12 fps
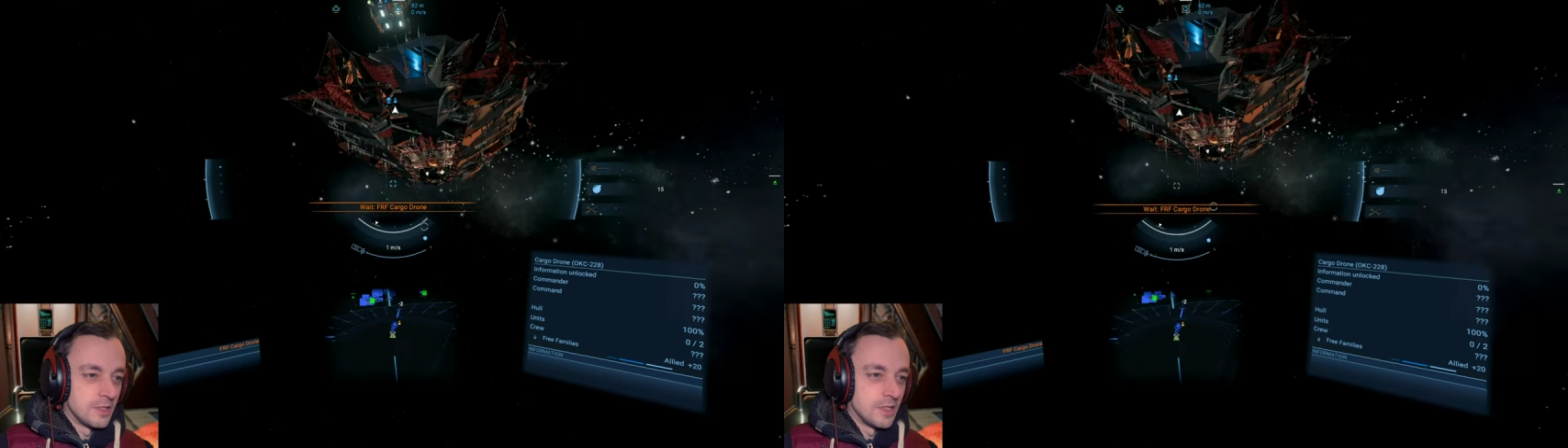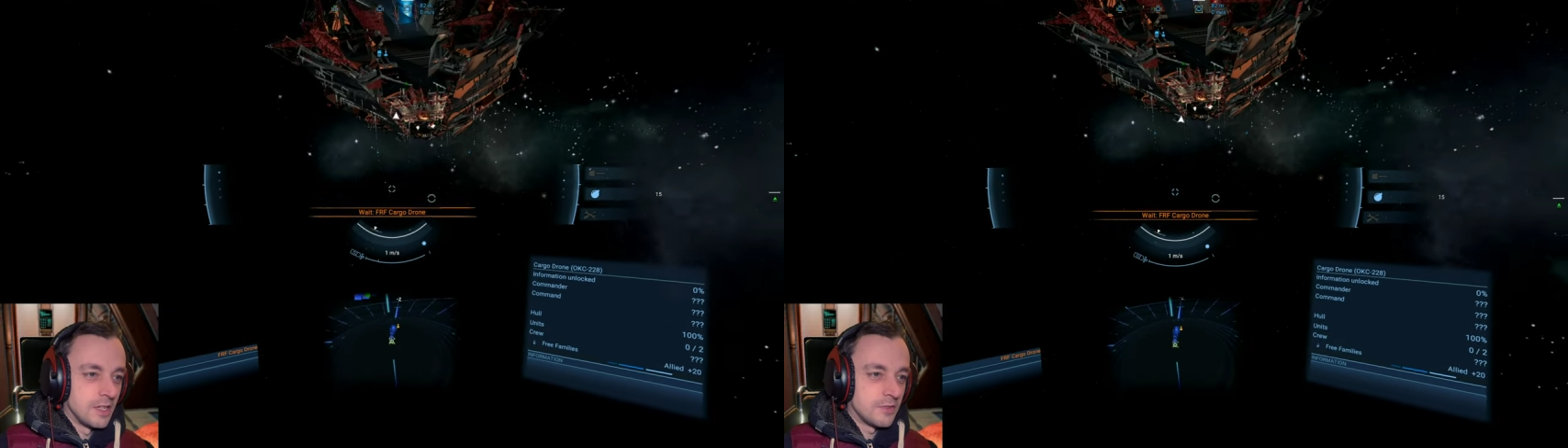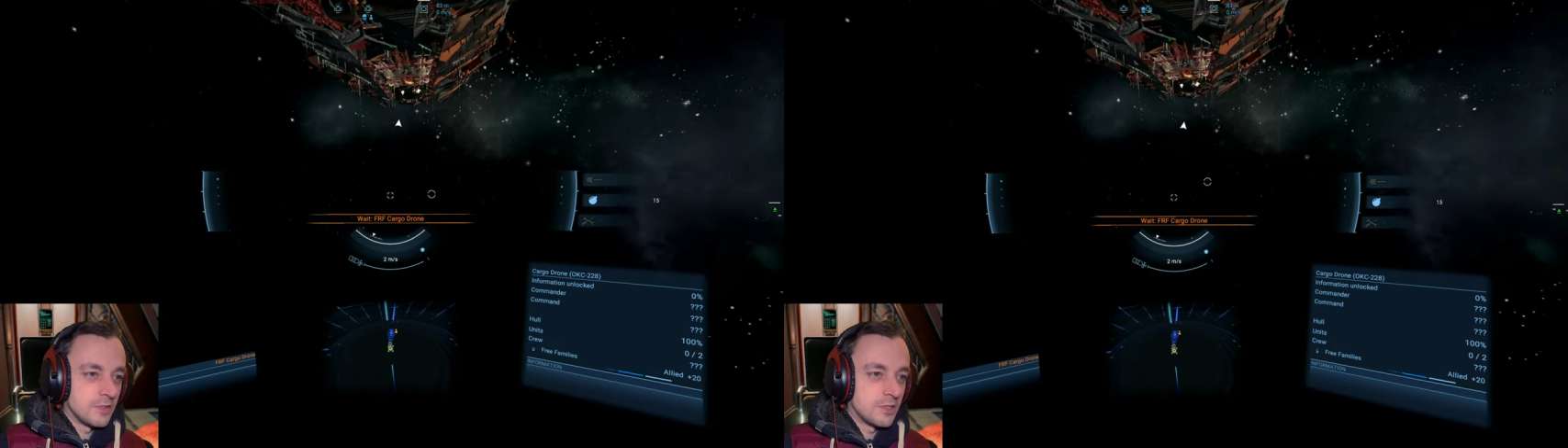
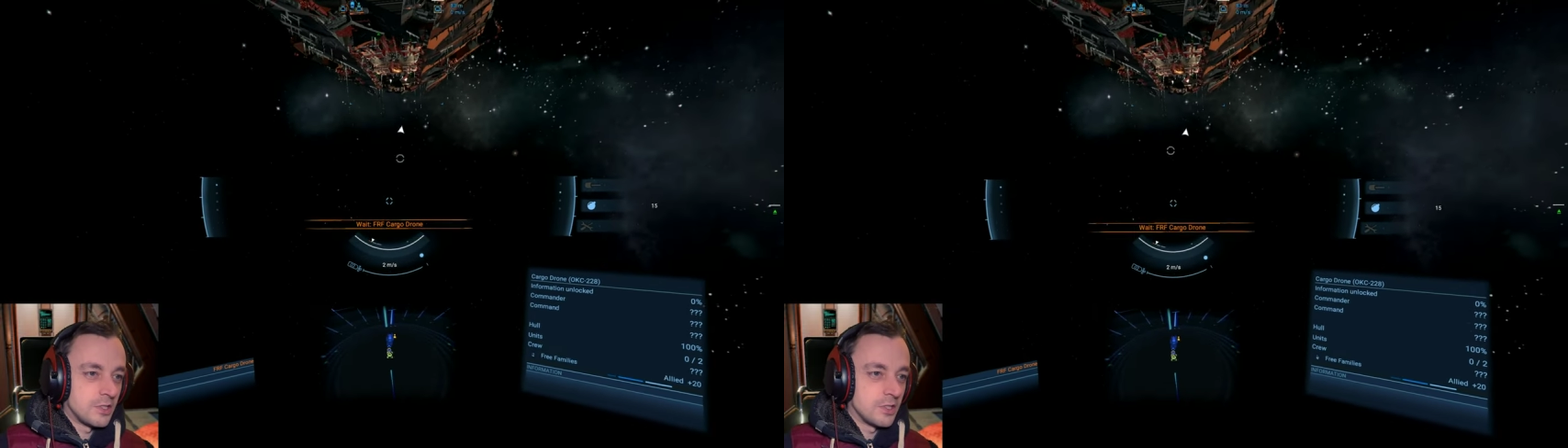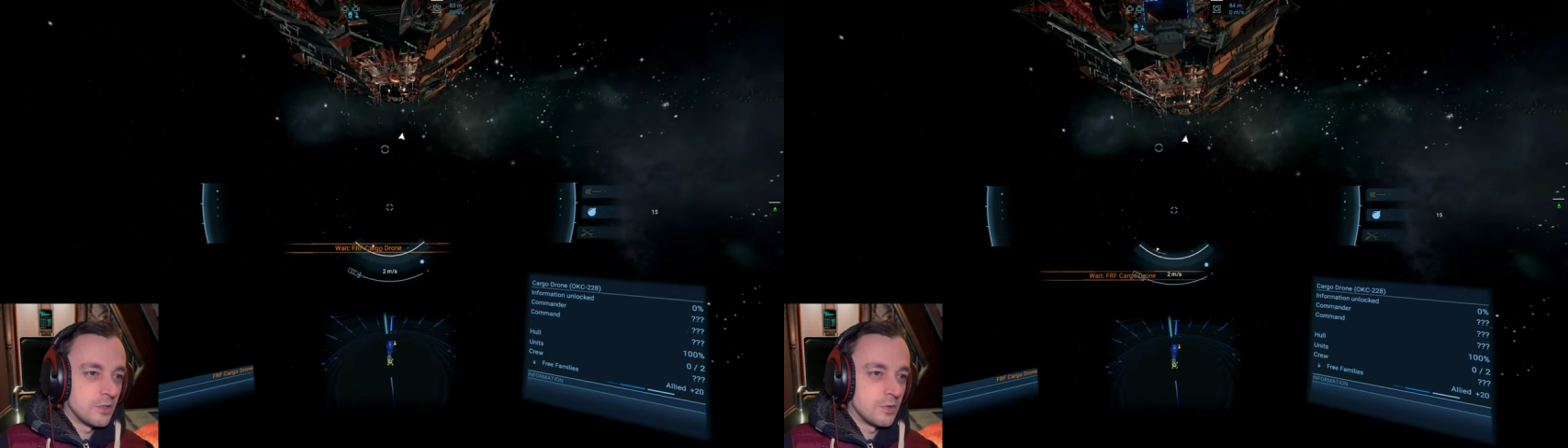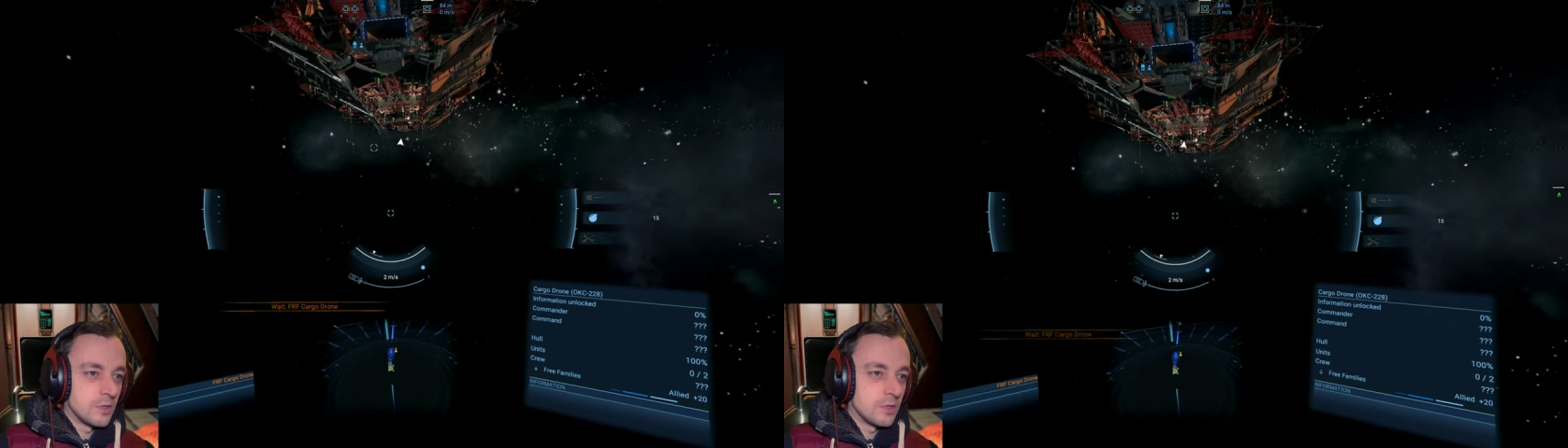Every
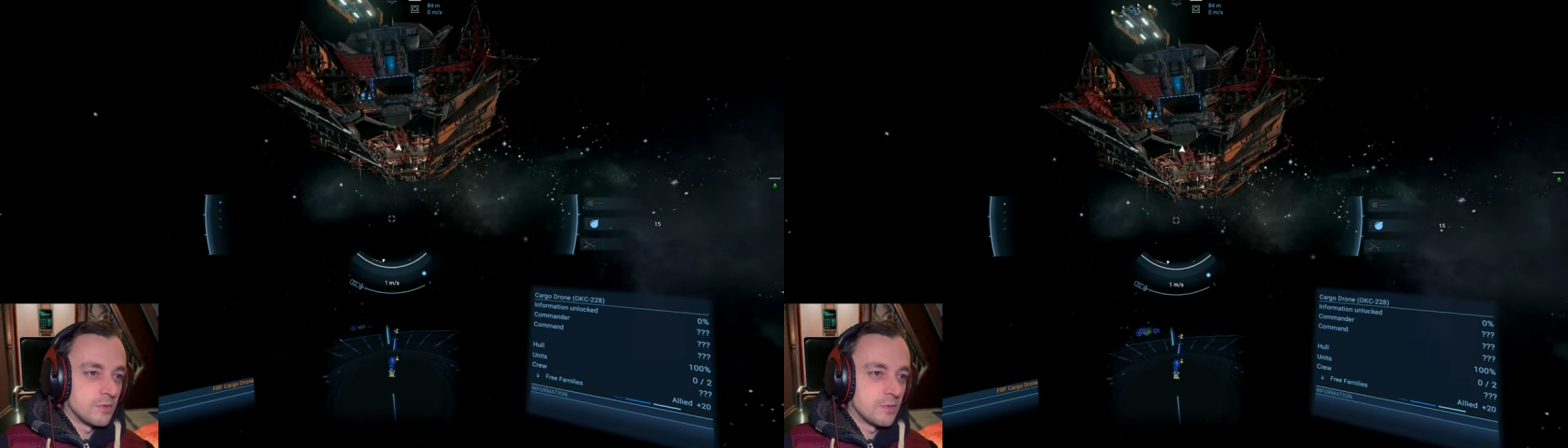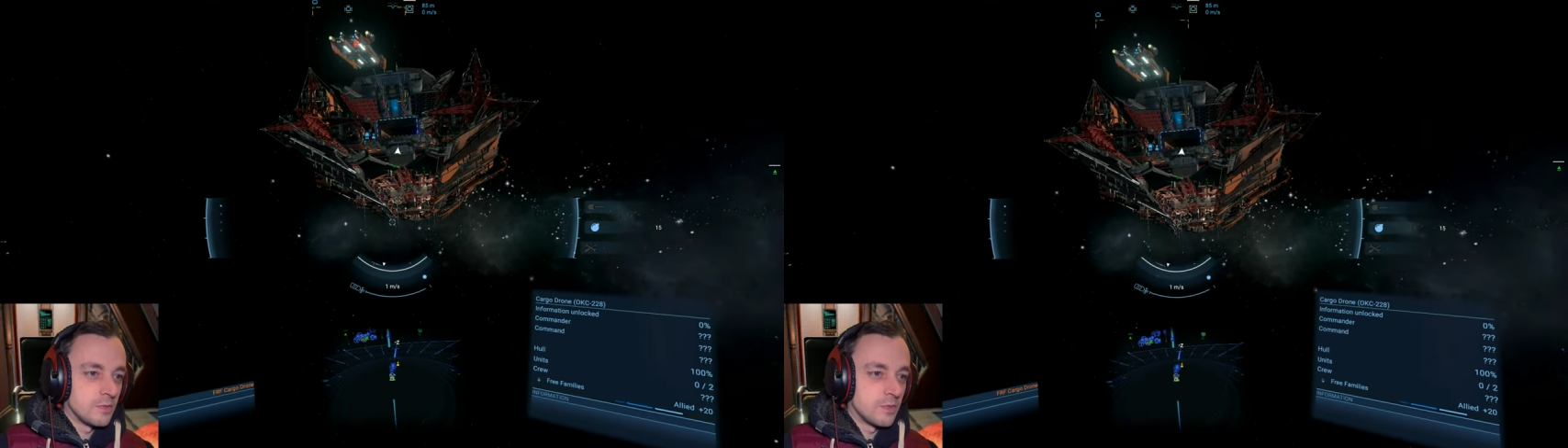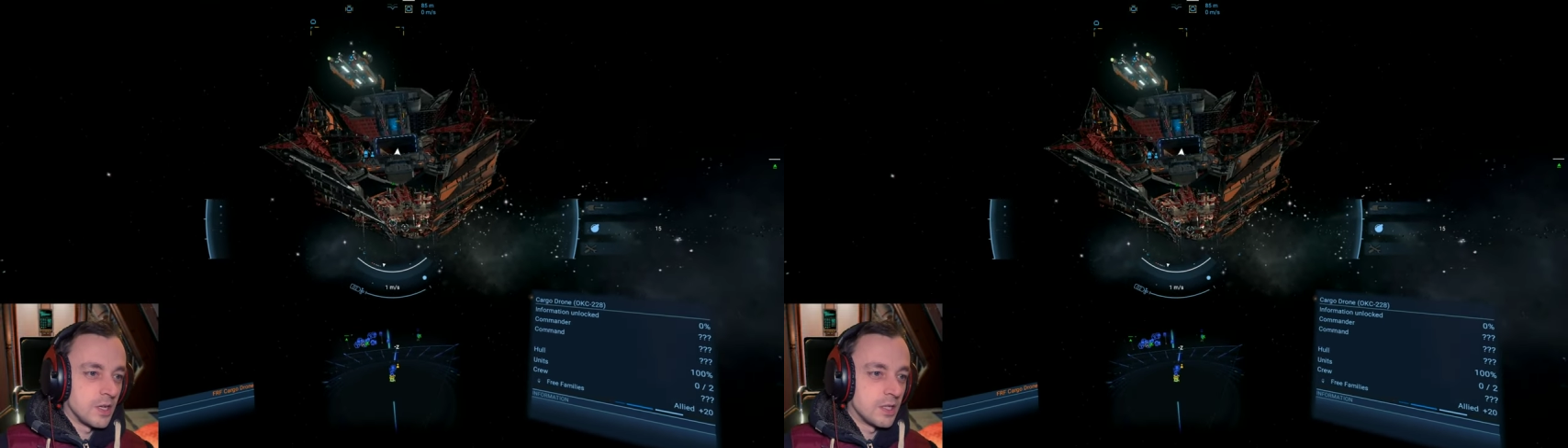single one of
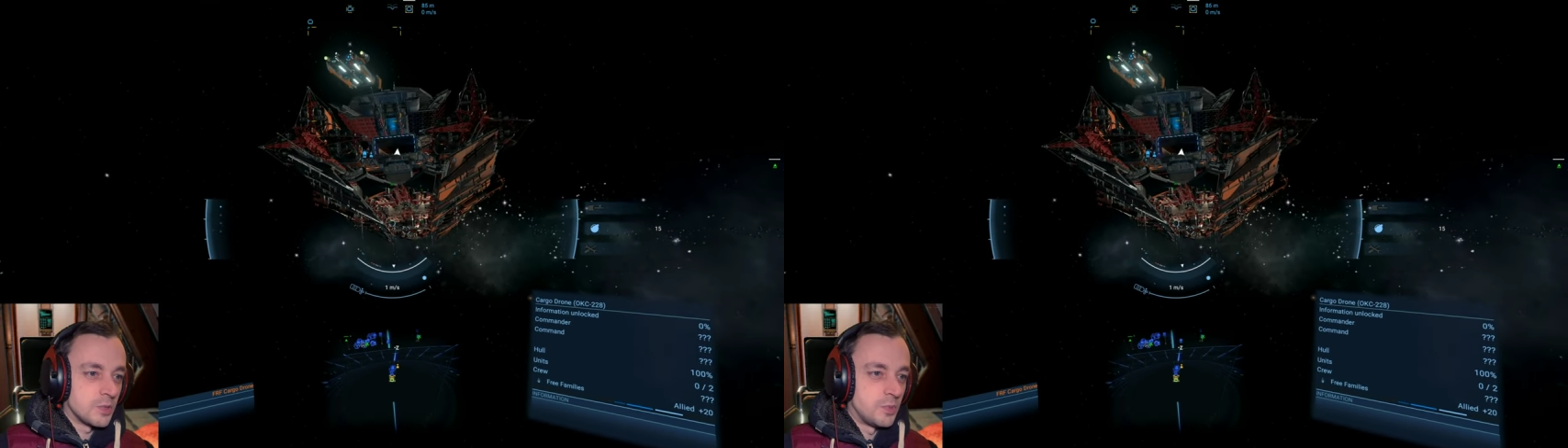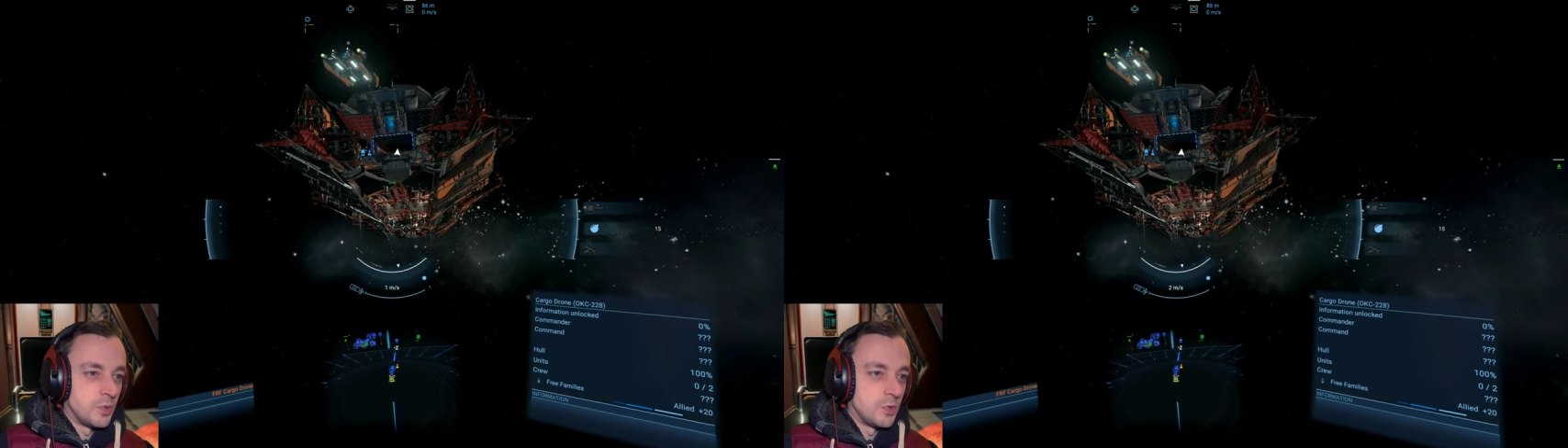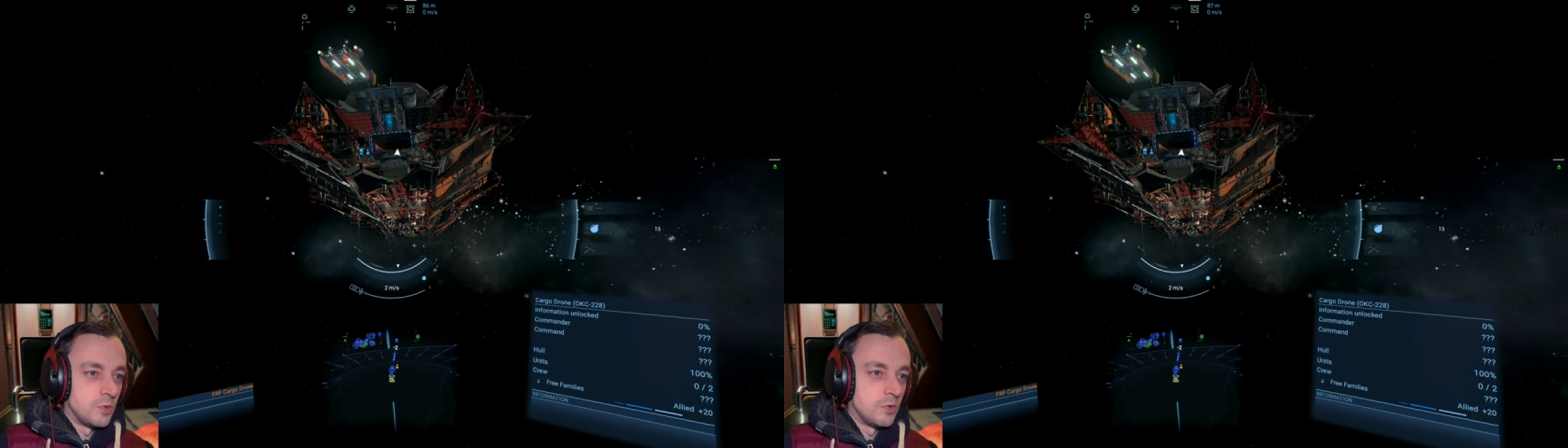them has
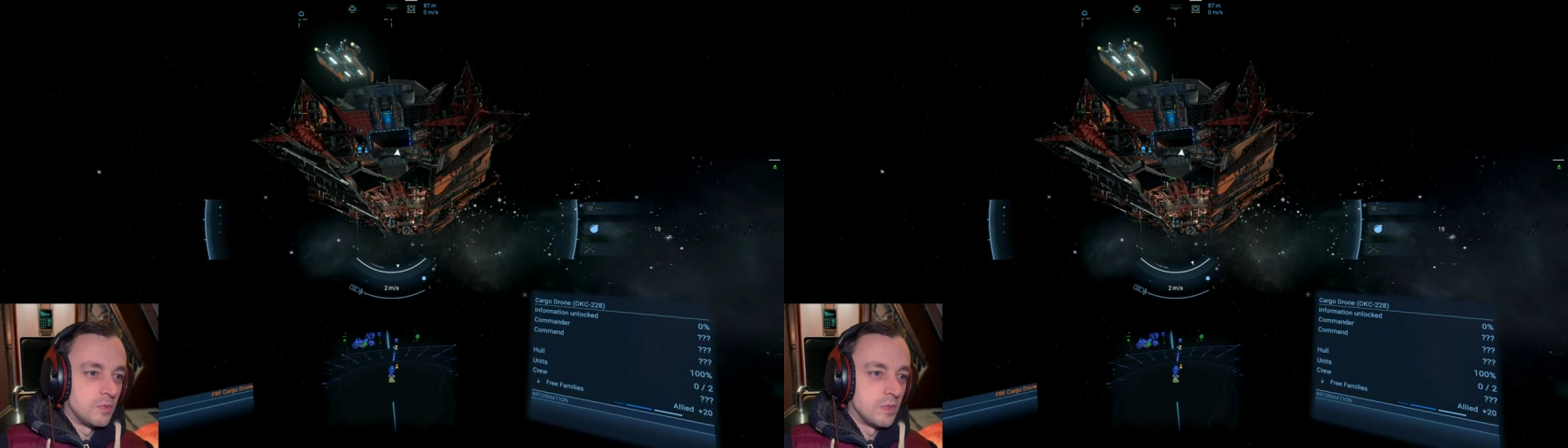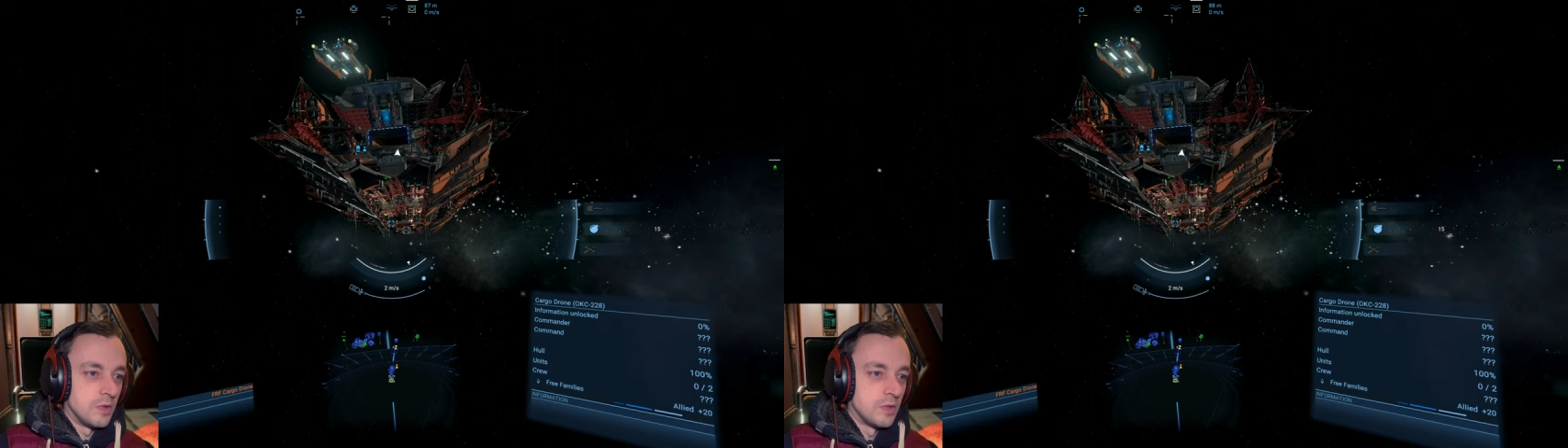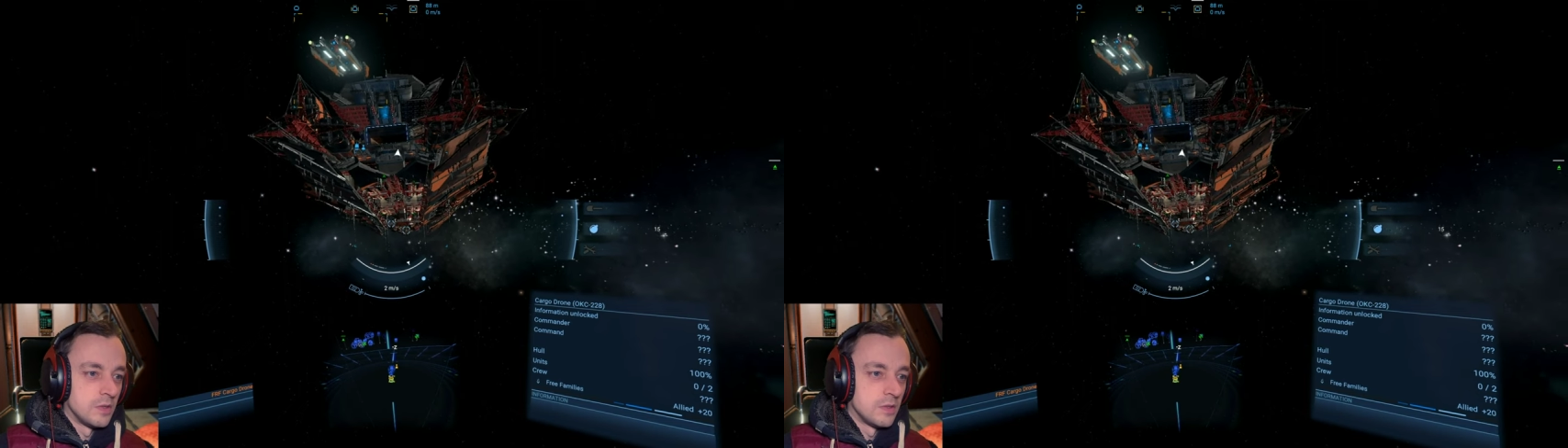boom.